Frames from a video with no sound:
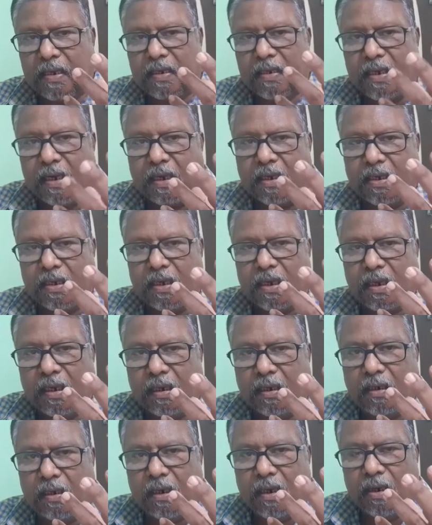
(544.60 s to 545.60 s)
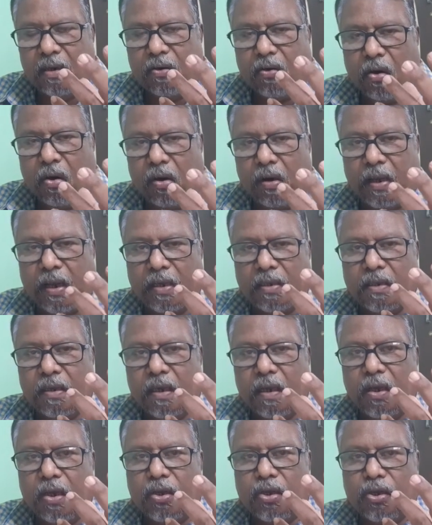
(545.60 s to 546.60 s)
structure called as
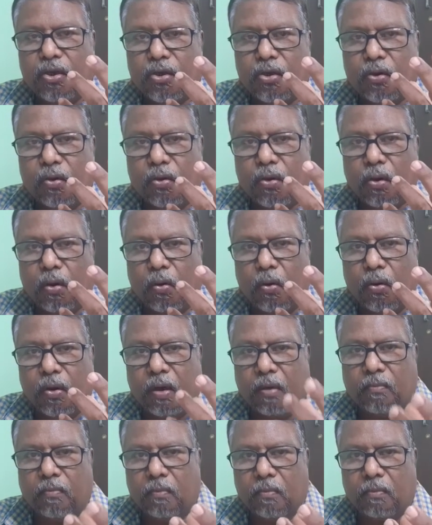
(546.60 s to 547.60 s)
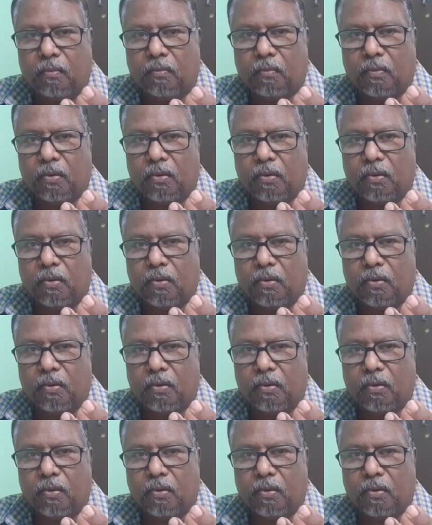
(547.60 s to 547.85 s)
scrotum.